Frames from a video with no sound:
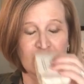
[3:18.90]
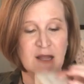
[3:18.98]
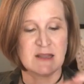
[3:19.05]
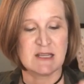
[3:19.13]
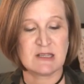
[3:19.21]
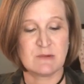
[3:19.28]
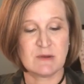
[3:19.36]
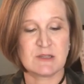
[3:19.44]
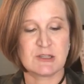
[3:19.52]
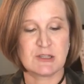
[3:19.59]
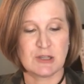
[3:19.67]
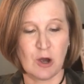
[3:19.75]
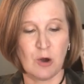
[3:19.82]
This smells
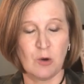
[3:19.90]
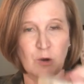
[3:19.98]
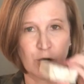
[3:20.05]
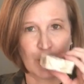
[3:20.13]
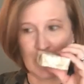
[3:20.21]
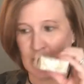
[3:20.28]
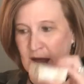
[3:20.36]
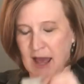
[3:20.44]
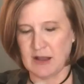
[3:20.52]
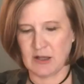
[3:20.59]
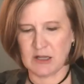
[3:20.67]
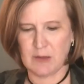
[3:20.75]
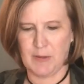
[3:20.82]
so good. And
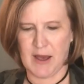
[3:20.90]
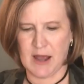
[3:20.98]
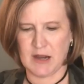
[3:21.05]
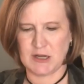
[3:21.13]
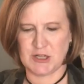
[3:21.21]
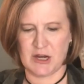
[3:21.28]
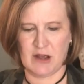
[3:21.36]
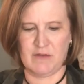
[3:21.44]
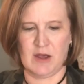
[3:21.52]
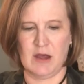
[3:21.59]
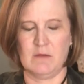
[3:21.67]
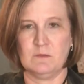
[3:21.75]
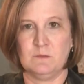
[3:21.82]
look at the packaging of it.